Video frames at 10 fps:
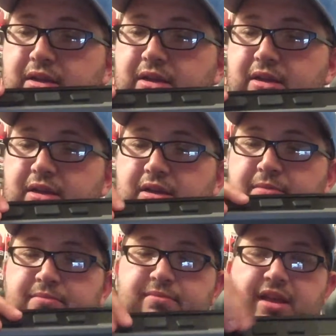
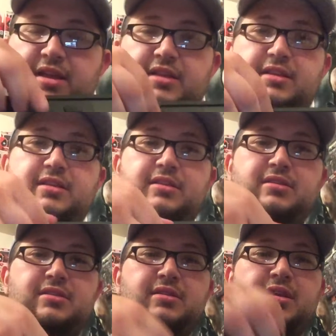um,
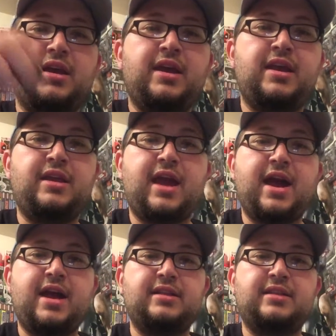and you
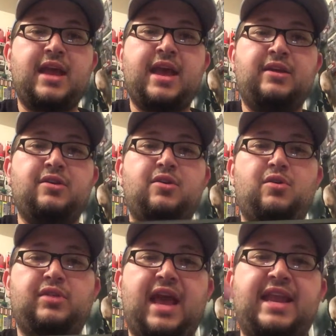got a good
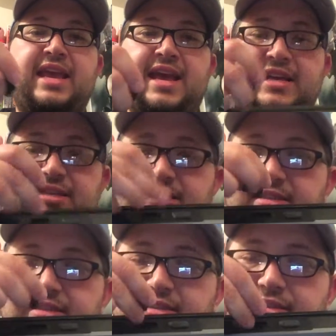old
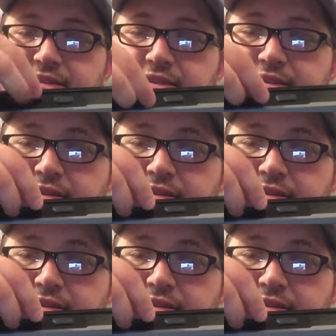NES